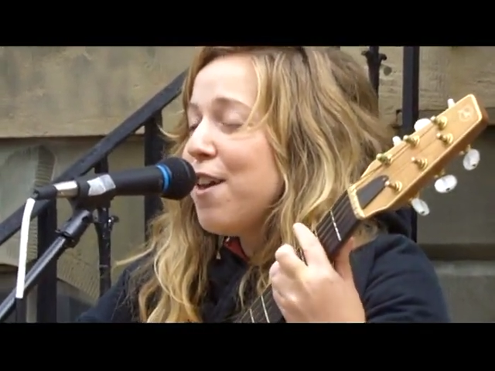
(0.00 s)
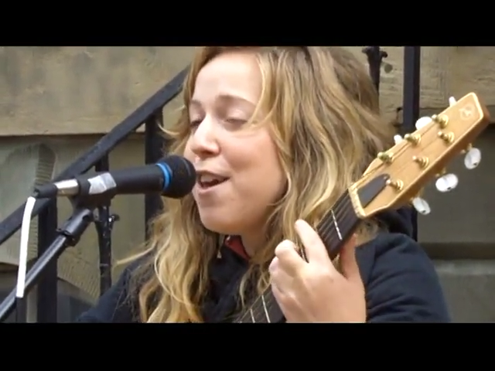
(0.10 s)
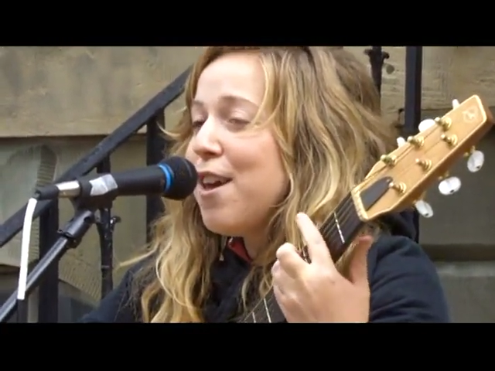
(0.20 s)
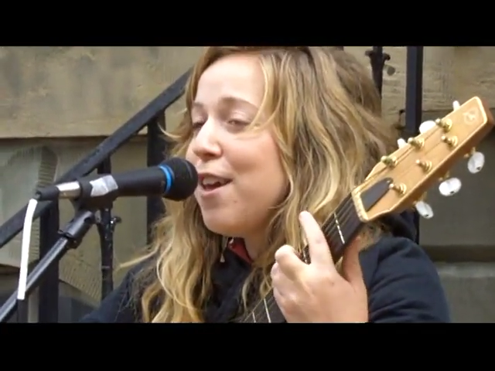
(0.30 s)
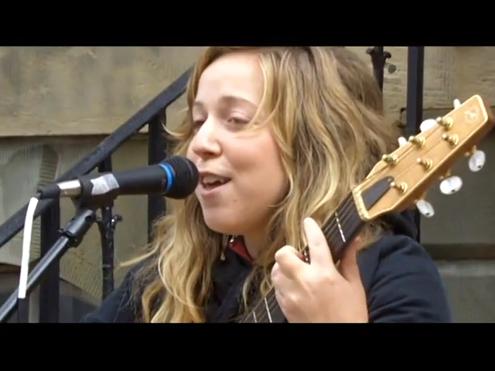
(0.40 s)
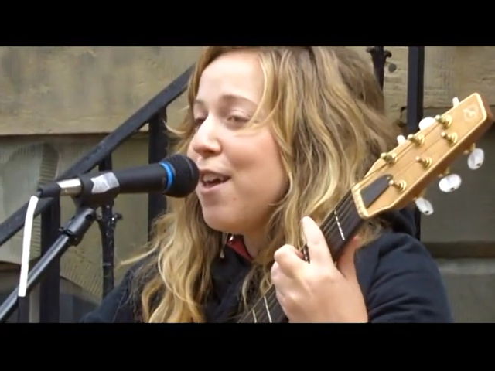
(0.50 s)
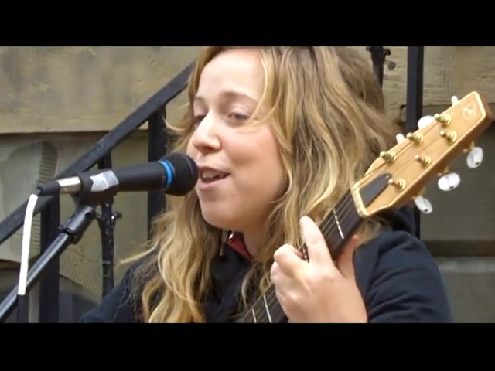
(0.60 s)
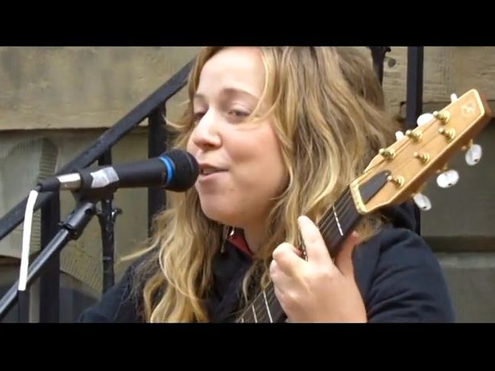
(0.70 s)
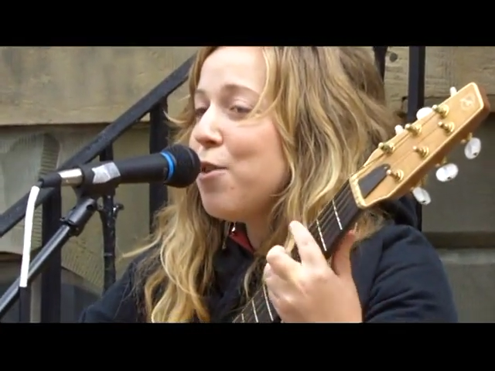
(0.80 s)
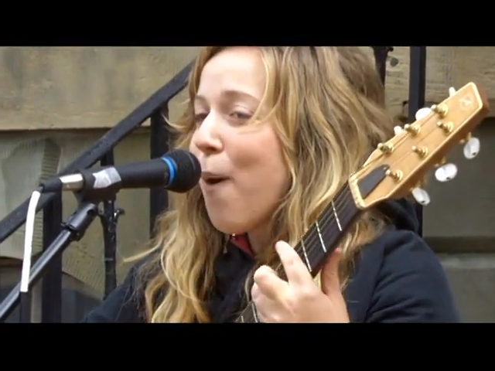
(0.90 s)

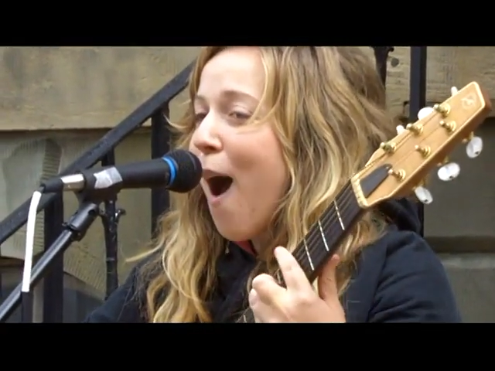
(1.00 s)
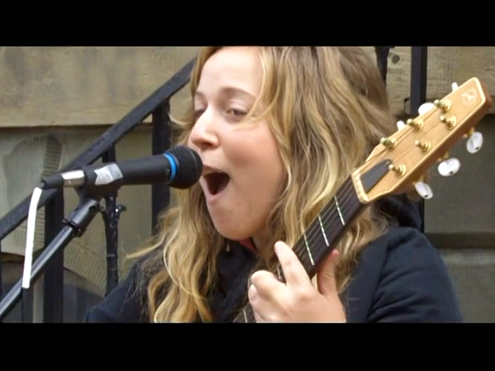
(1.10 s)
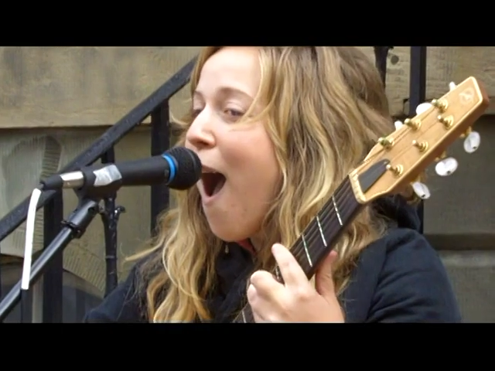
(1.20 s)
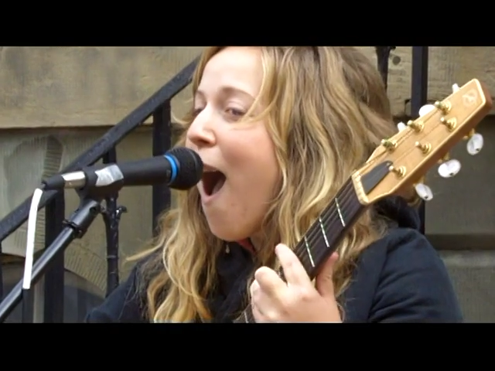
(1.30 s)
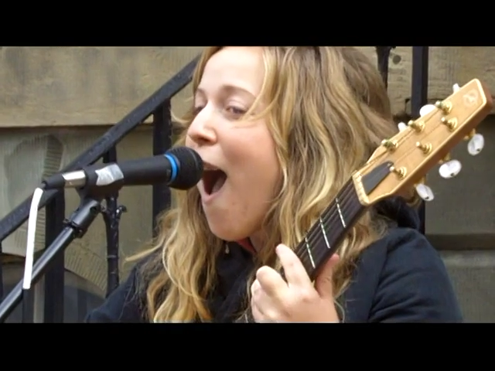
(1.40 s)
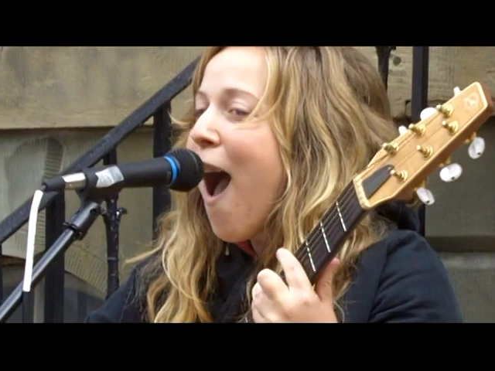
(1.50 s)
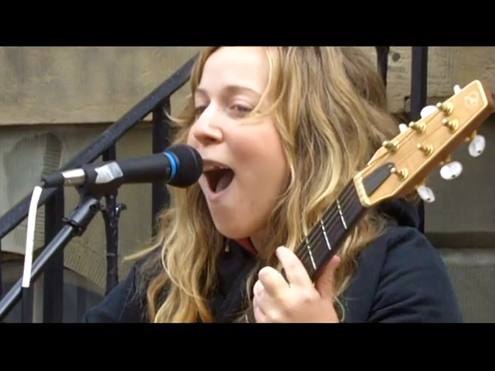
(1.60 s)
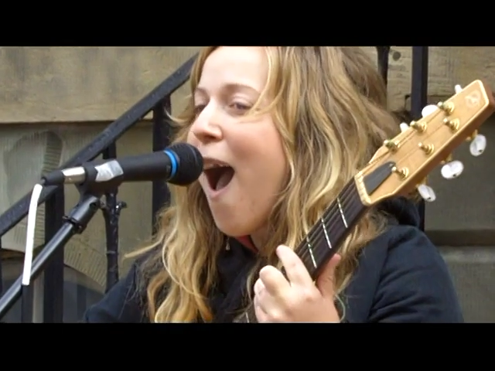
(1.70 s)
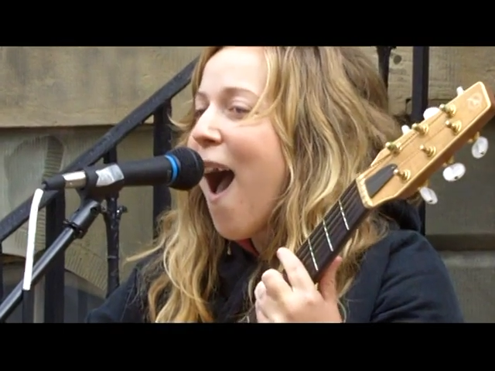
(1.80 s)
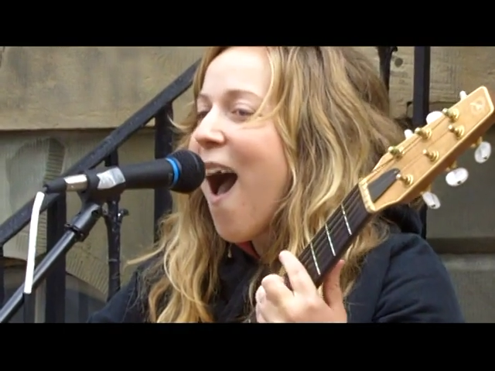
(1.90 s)
thinking
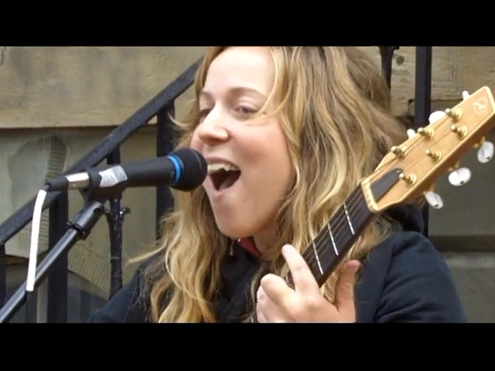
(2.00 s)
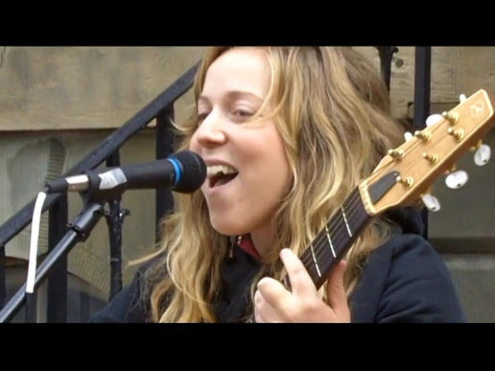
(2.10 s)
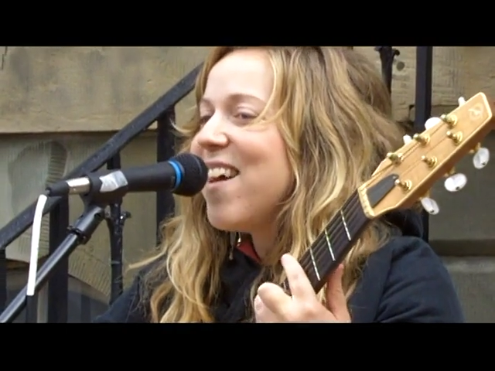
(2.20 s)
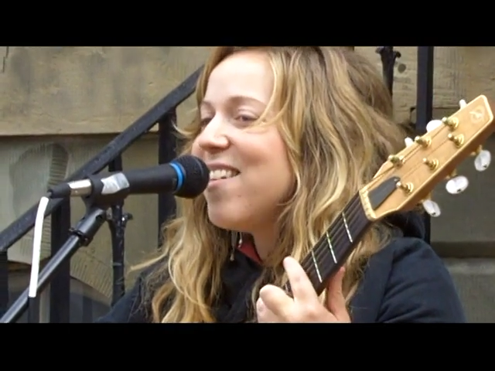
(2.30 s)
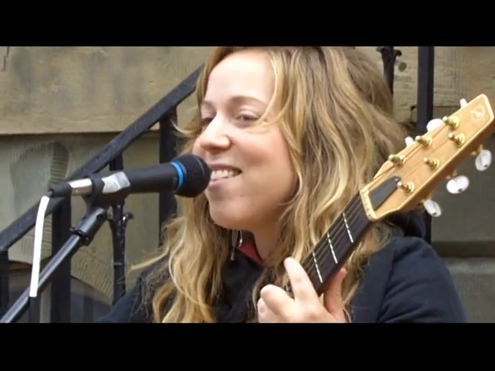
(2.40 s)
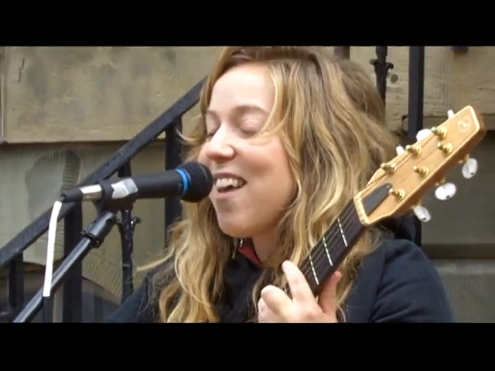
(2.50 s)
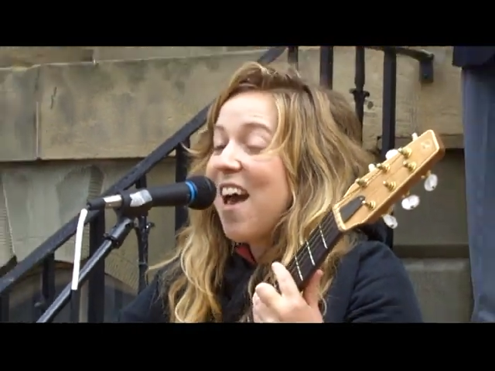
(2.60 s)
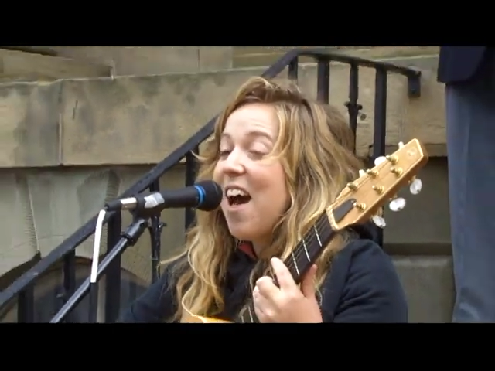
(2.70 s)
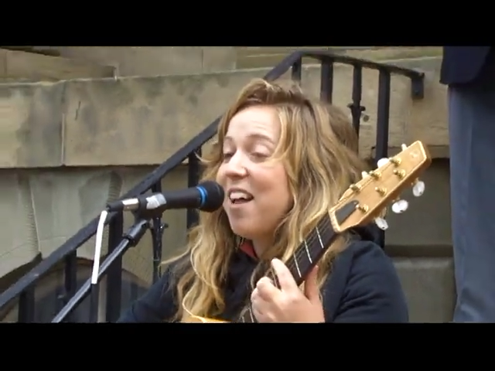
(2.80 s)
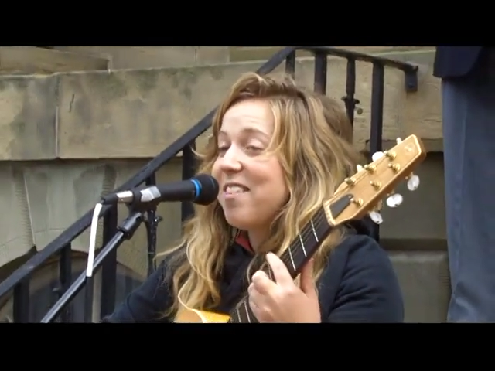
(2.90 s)
twice.
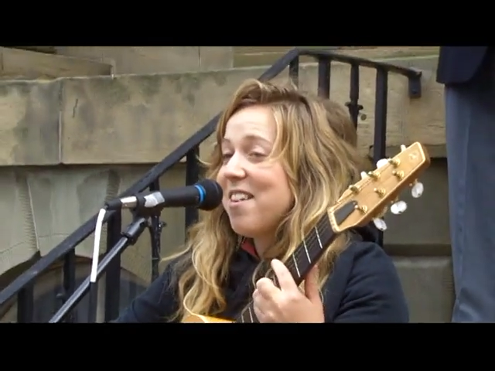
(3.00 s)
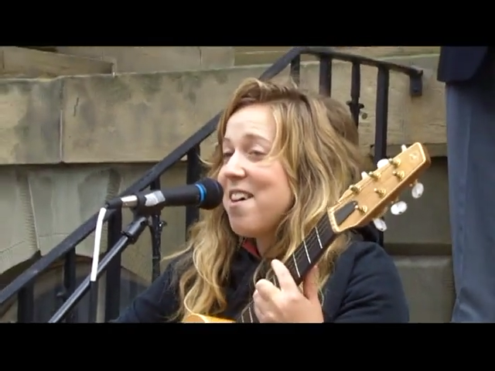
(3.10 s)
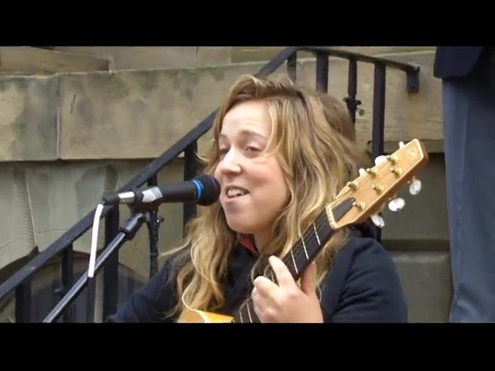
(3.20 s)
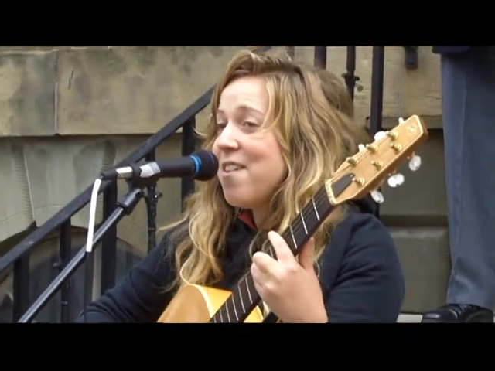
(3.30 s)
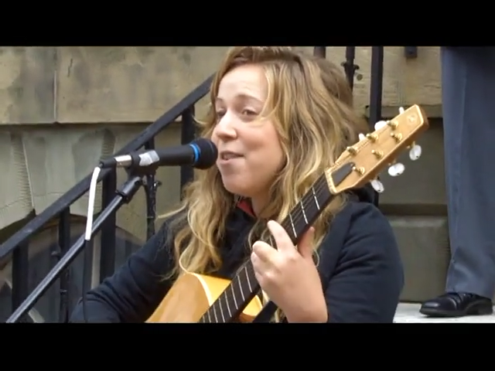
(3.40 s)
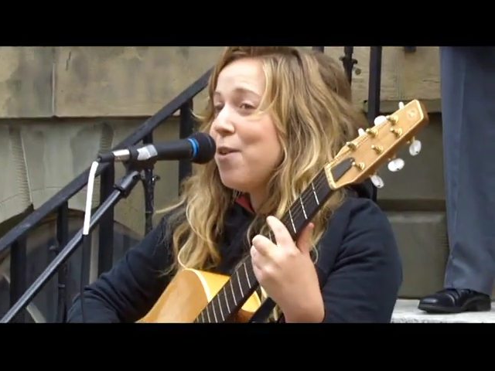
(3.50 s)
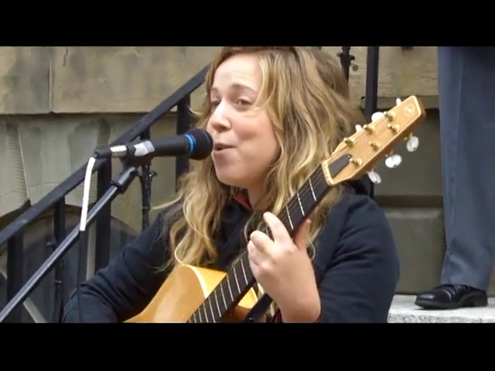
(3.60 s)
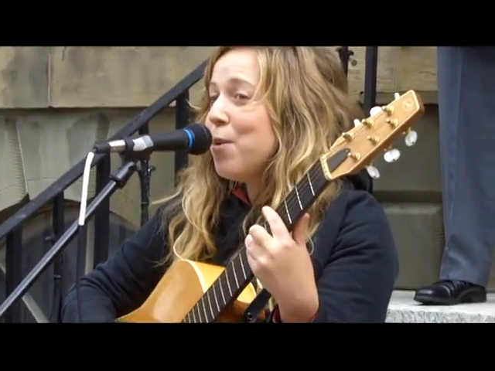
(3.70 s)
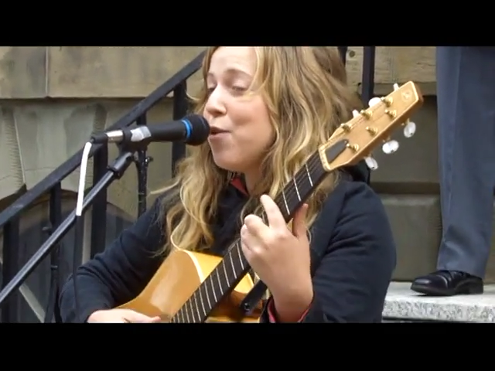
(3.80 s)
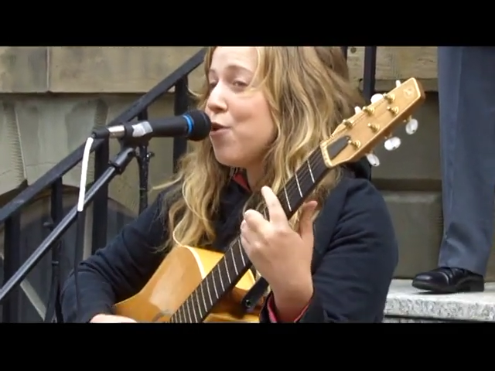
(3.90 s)
I'll tell
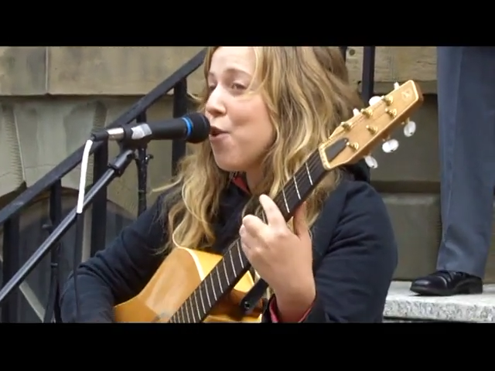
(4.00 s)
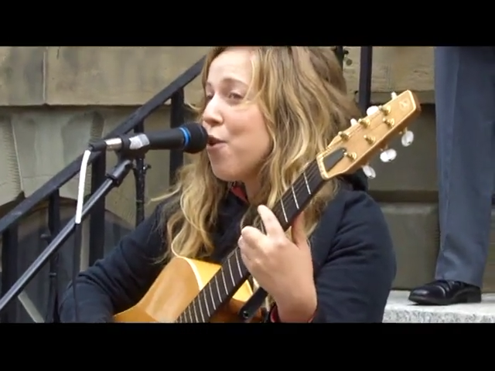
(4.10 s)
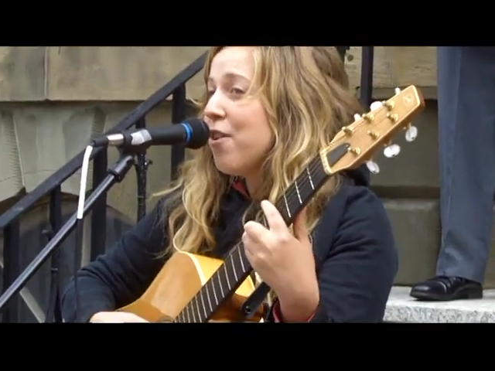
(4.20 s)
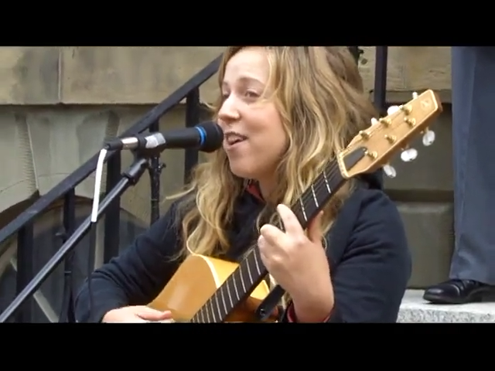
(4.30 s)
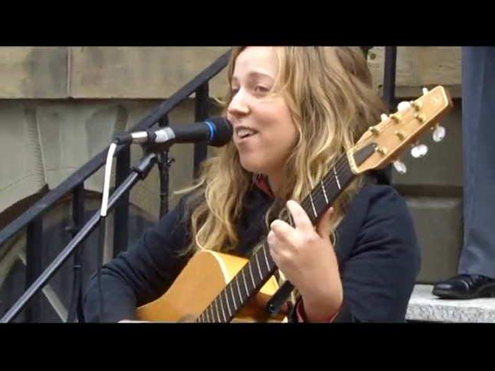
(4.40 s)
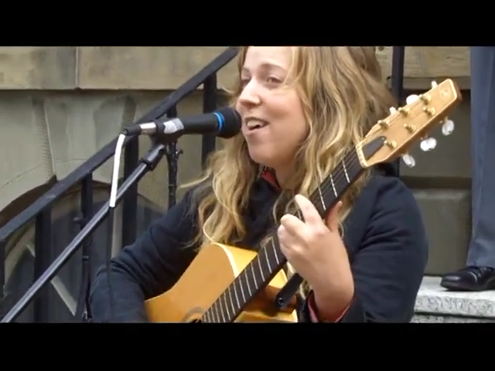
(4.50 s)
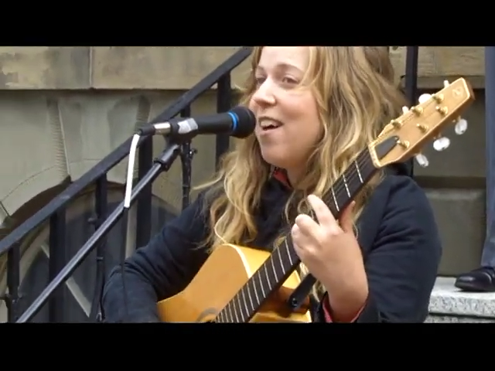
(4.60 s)
you a story,